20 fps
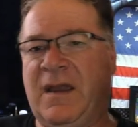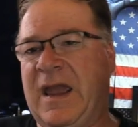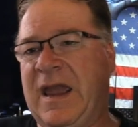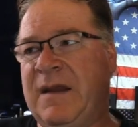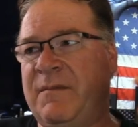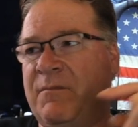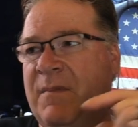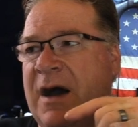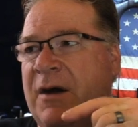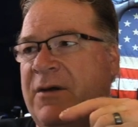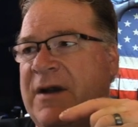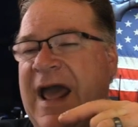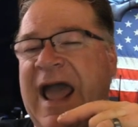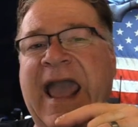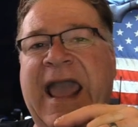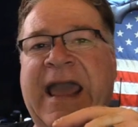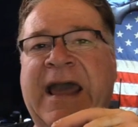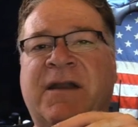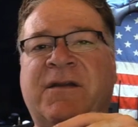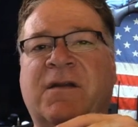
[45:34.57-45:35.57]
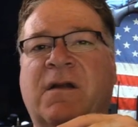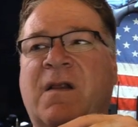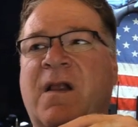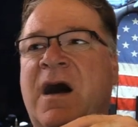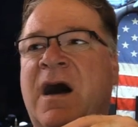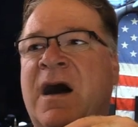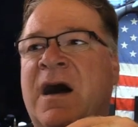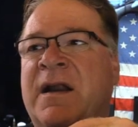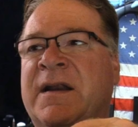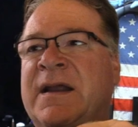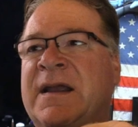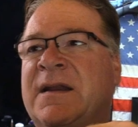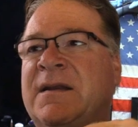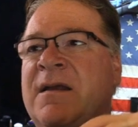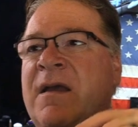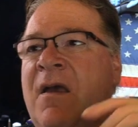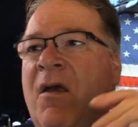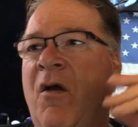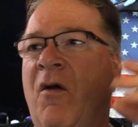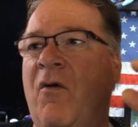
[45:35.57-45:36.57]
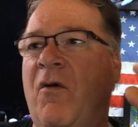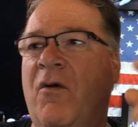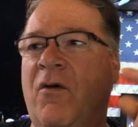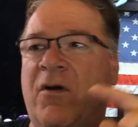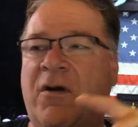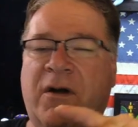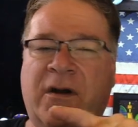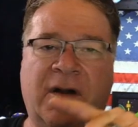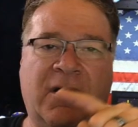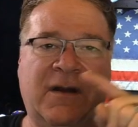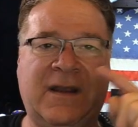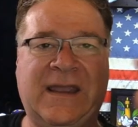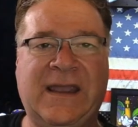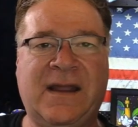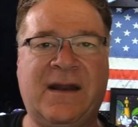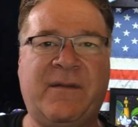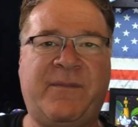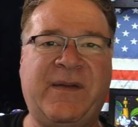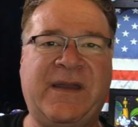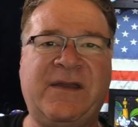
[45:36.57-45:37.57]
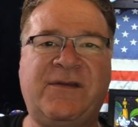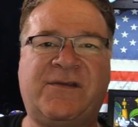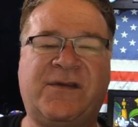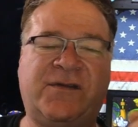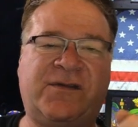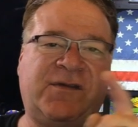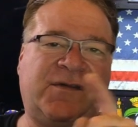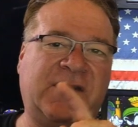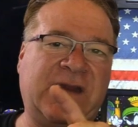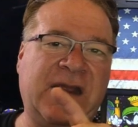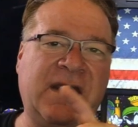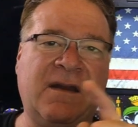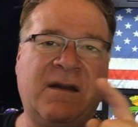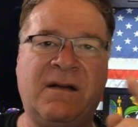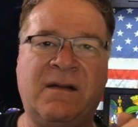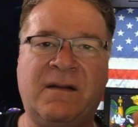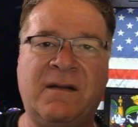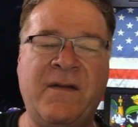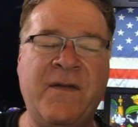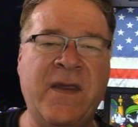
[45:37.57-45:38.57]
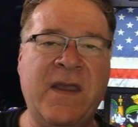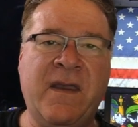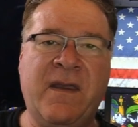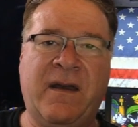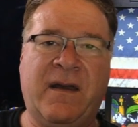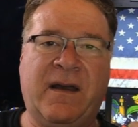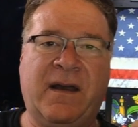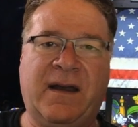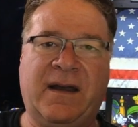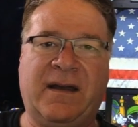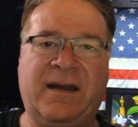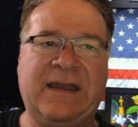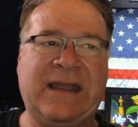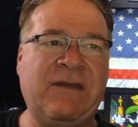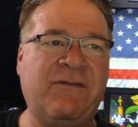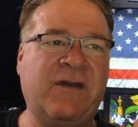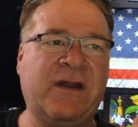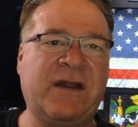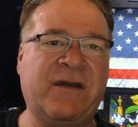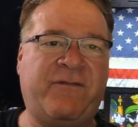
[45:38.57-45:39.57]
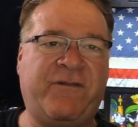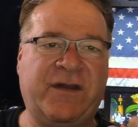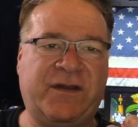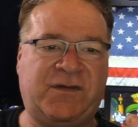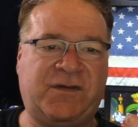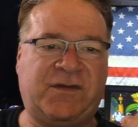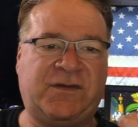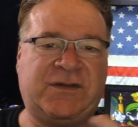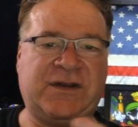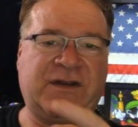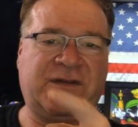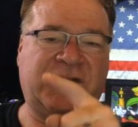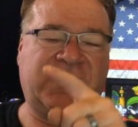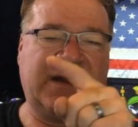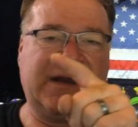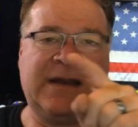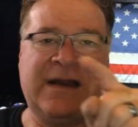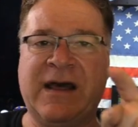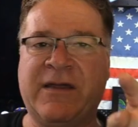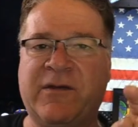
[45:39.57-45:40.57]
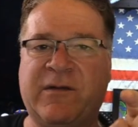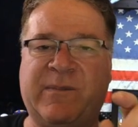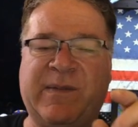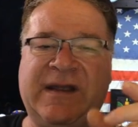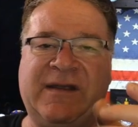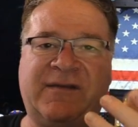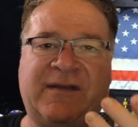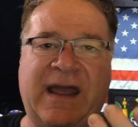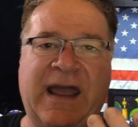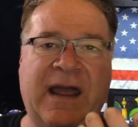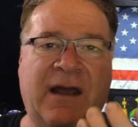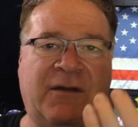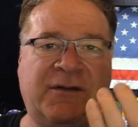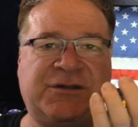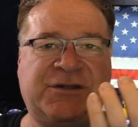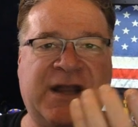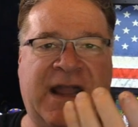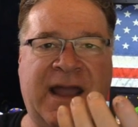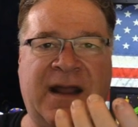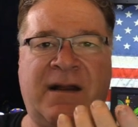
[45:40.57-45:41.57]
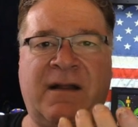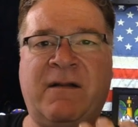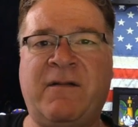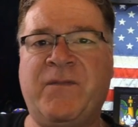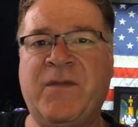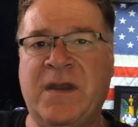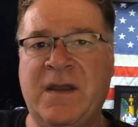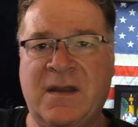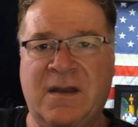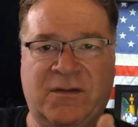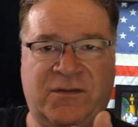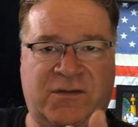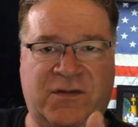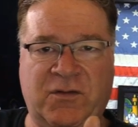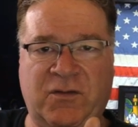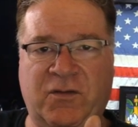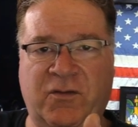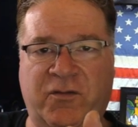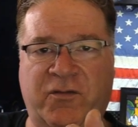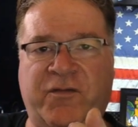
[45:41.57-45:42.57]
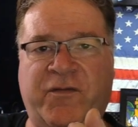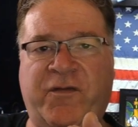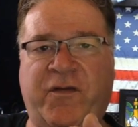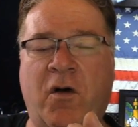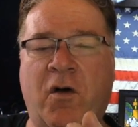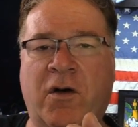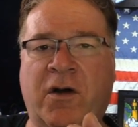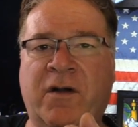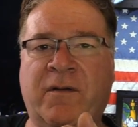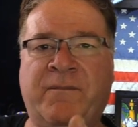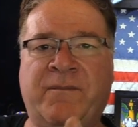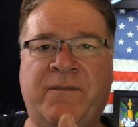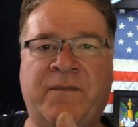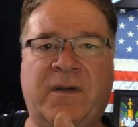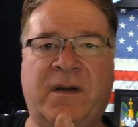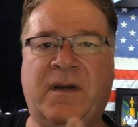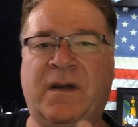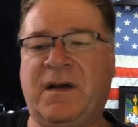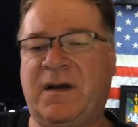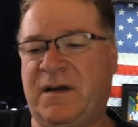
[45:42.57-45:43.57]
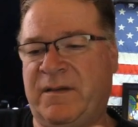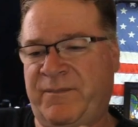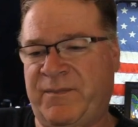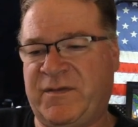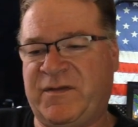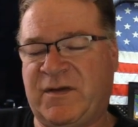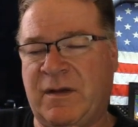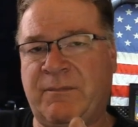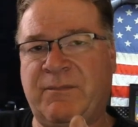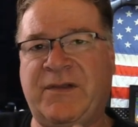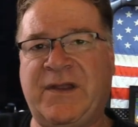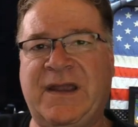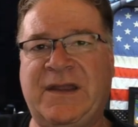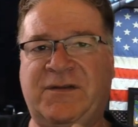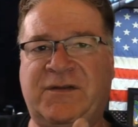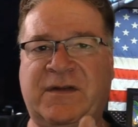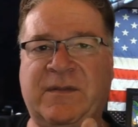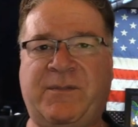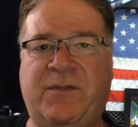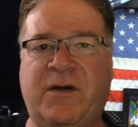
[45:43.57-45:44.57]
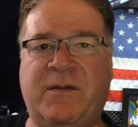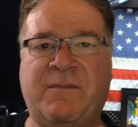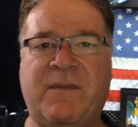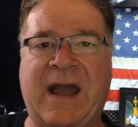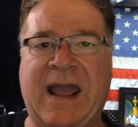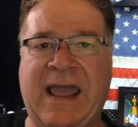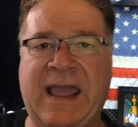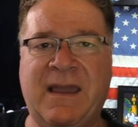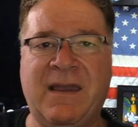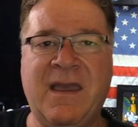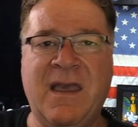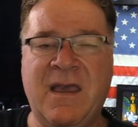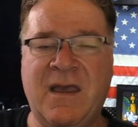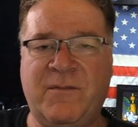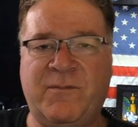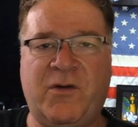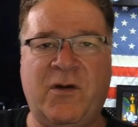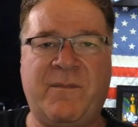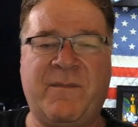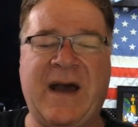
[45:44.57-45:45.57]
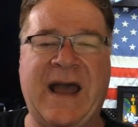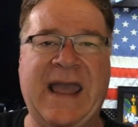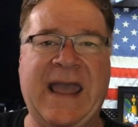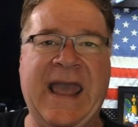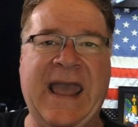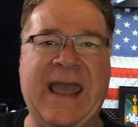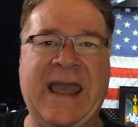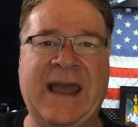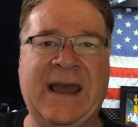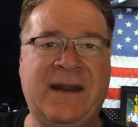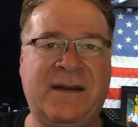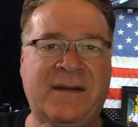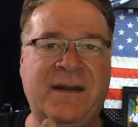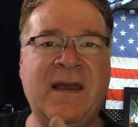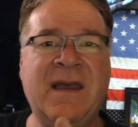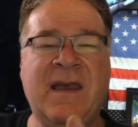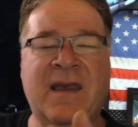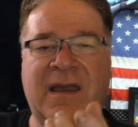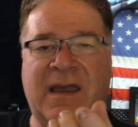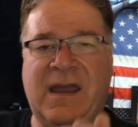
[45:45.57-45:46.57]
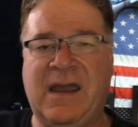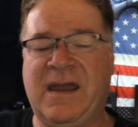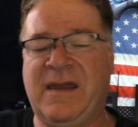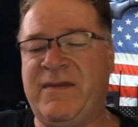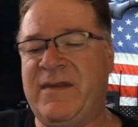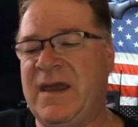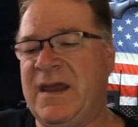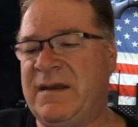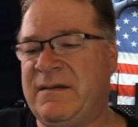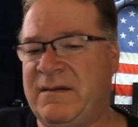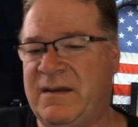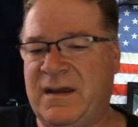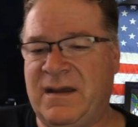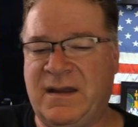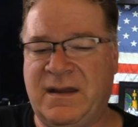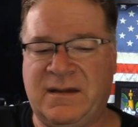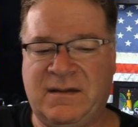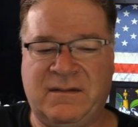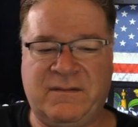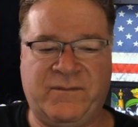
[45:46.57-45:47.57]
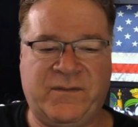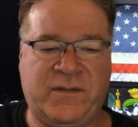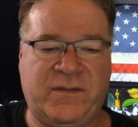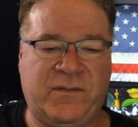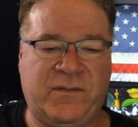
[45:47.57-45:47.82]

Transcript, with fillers: and mount a handle on it, or get a piece of steel, uh, even if it's just another piece of L channel, to form um, some place to put my put my hand, and then. Uh,